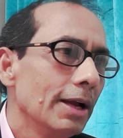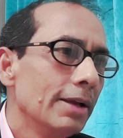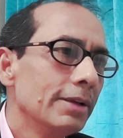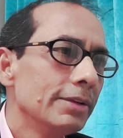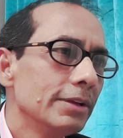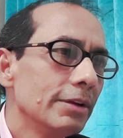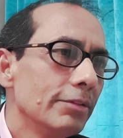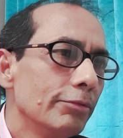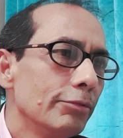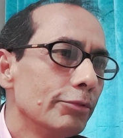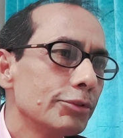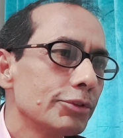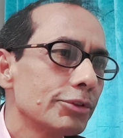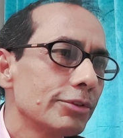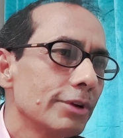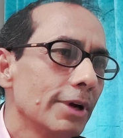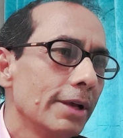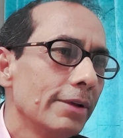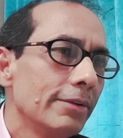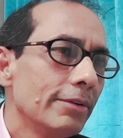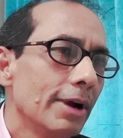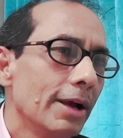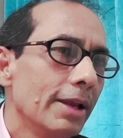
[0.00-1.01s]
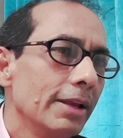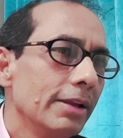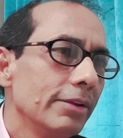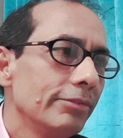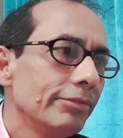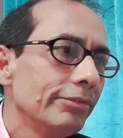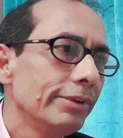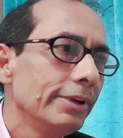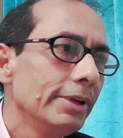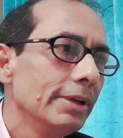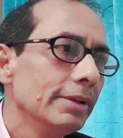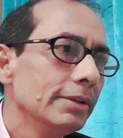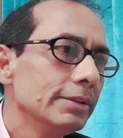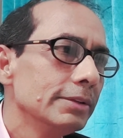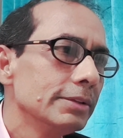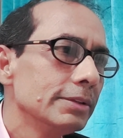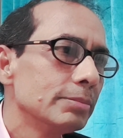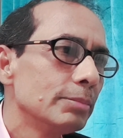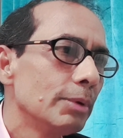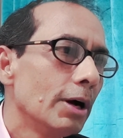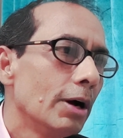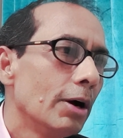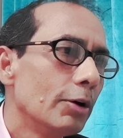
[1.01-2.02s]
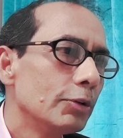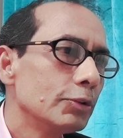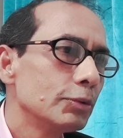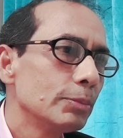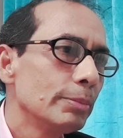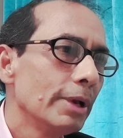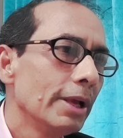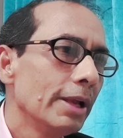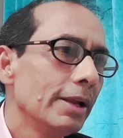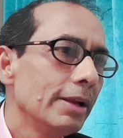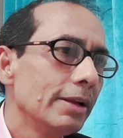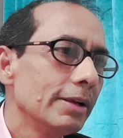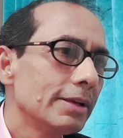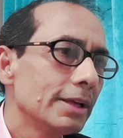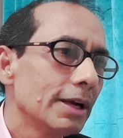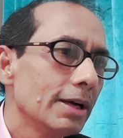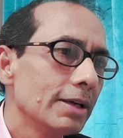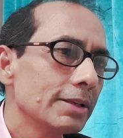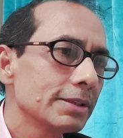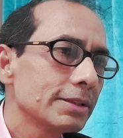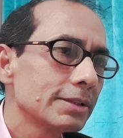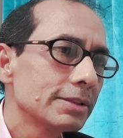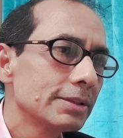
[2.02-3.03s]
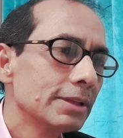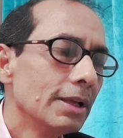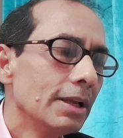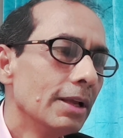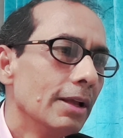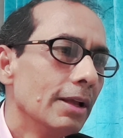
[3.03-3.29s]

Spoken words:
has revolutionized writing fields by automating tasks.